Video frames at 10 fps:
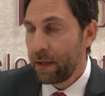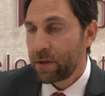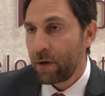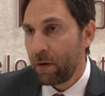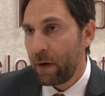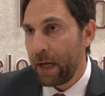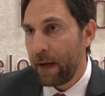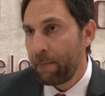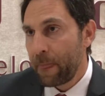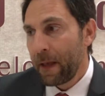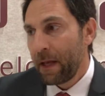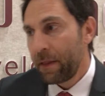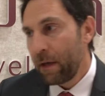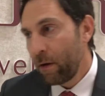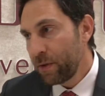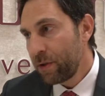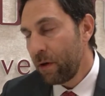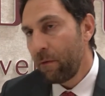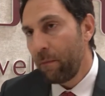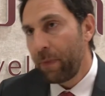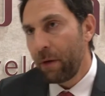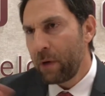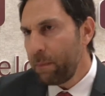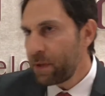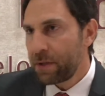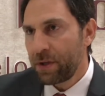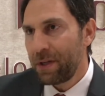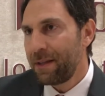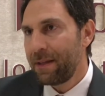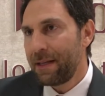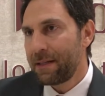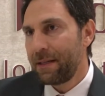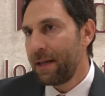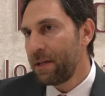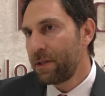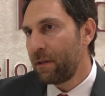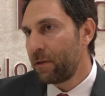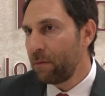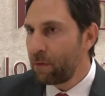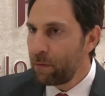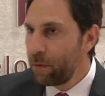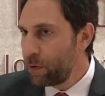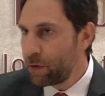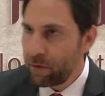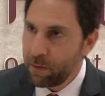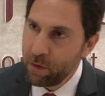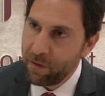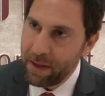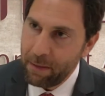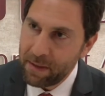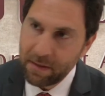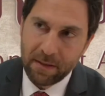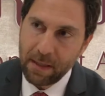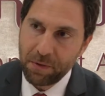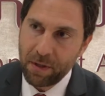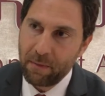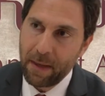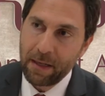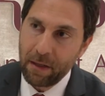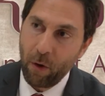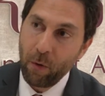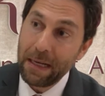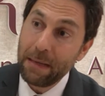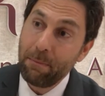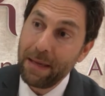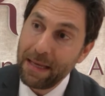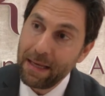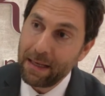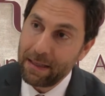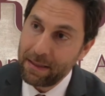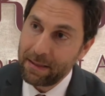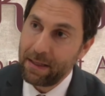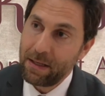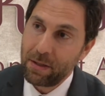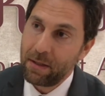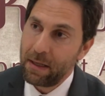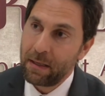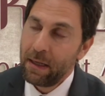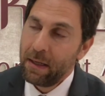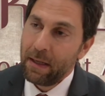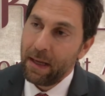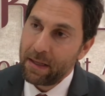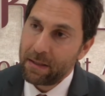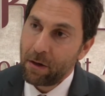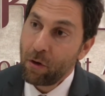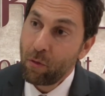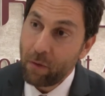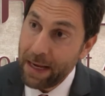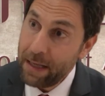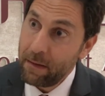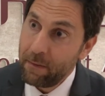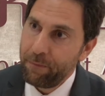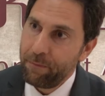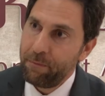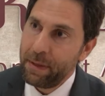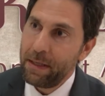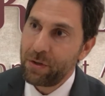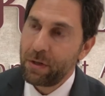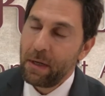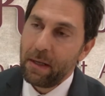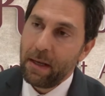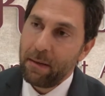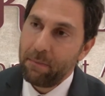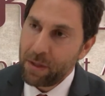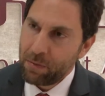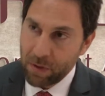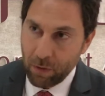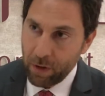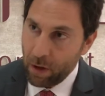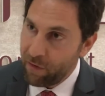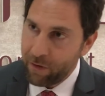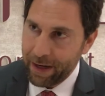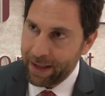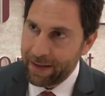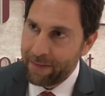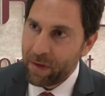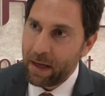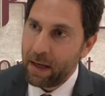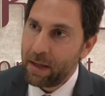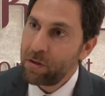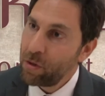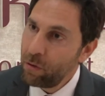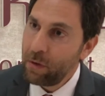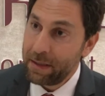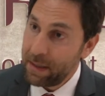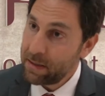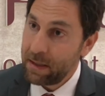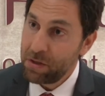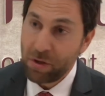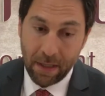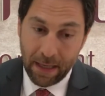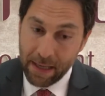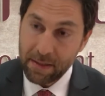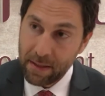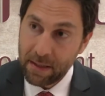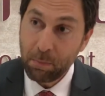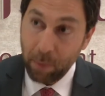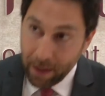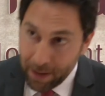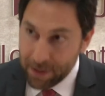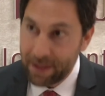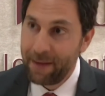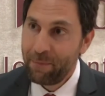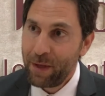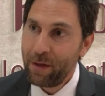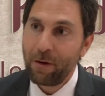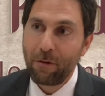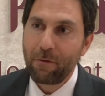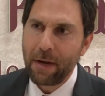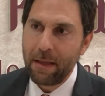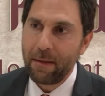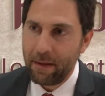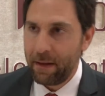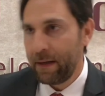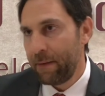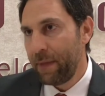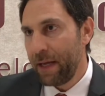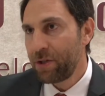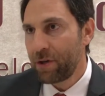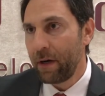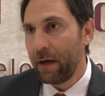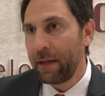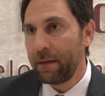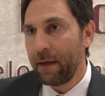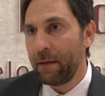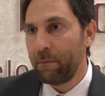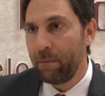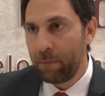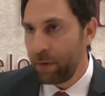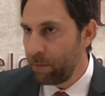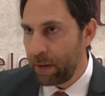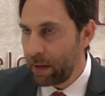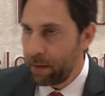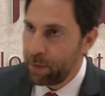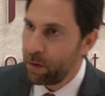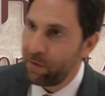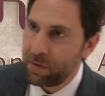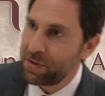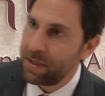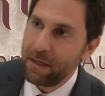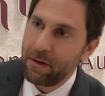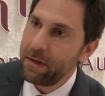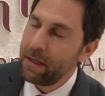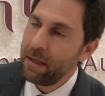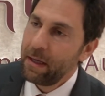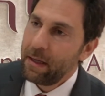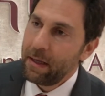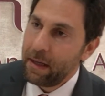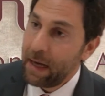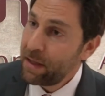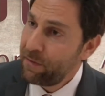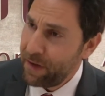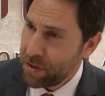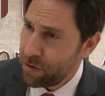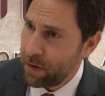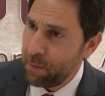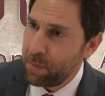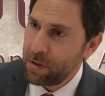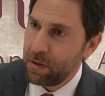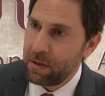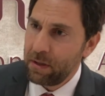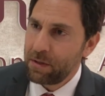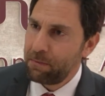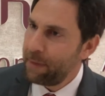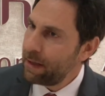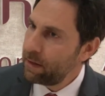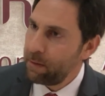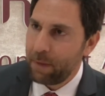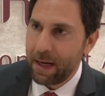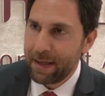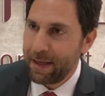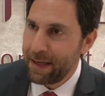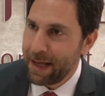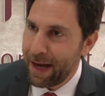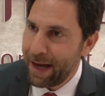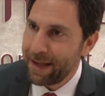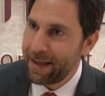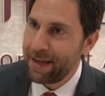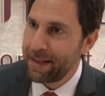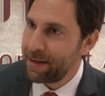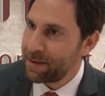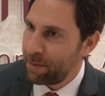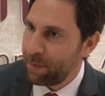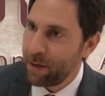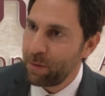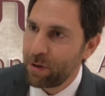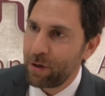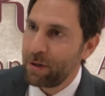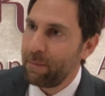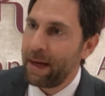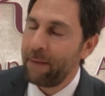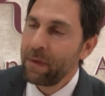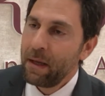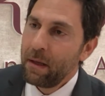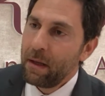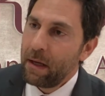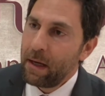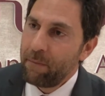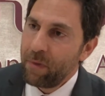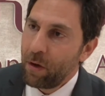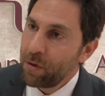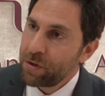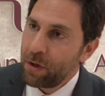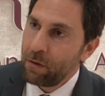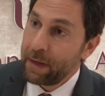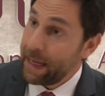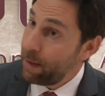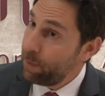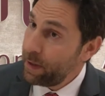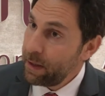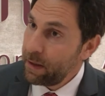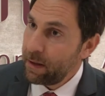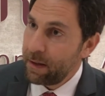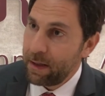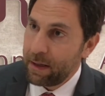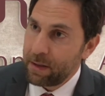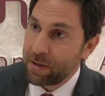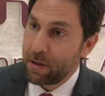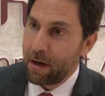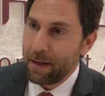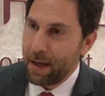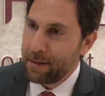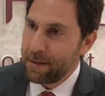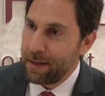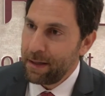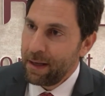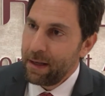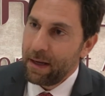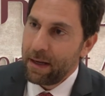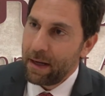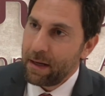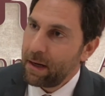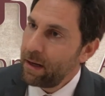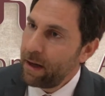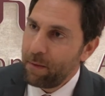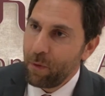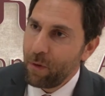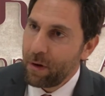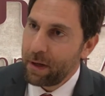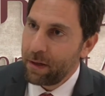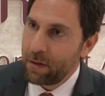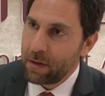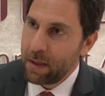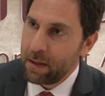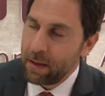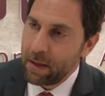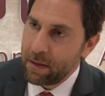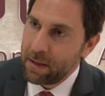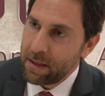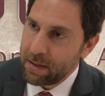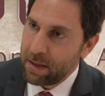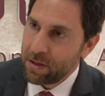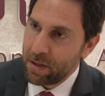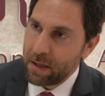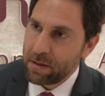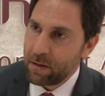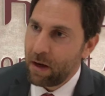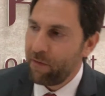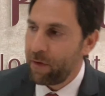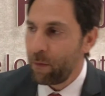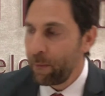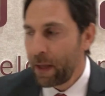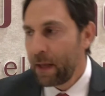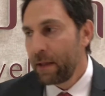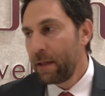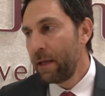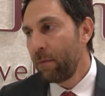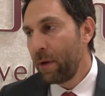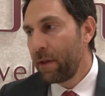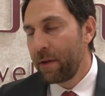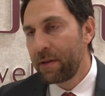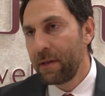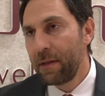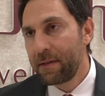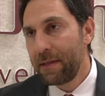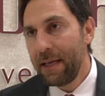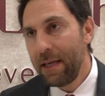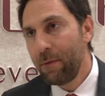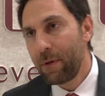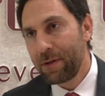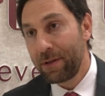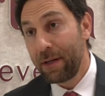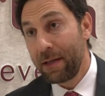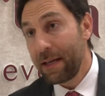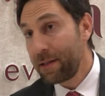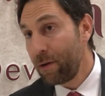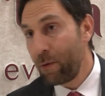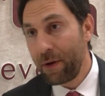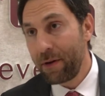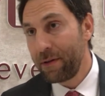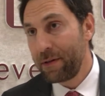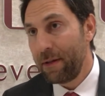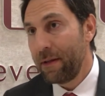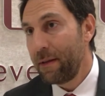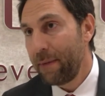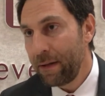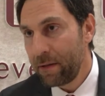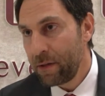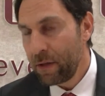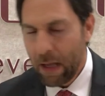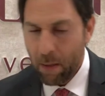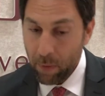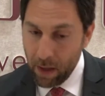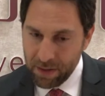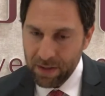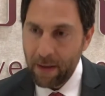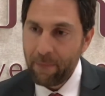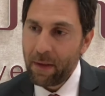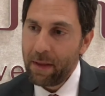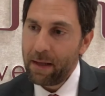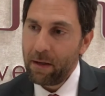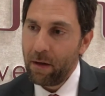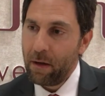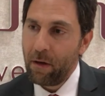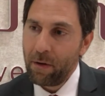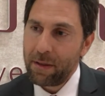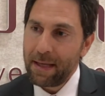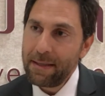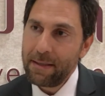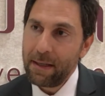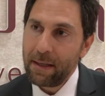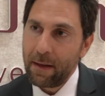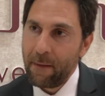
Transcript: So um, also repositioning the destination to, remove to remove that misconception about it only being a destination that has a great beach and beach resort offering uh, to a destination that has this plus you know great uh, nature and uh, be uh, beautiful scenery uh, adventure opportunities mountain biking hiking the zip line we talked about um, also camping uh, stargazing and, and a lot more you know that the destination has to offer the, whether it's in the sea, whether it's in the desert, or whether it's in the mountains, plus that authentic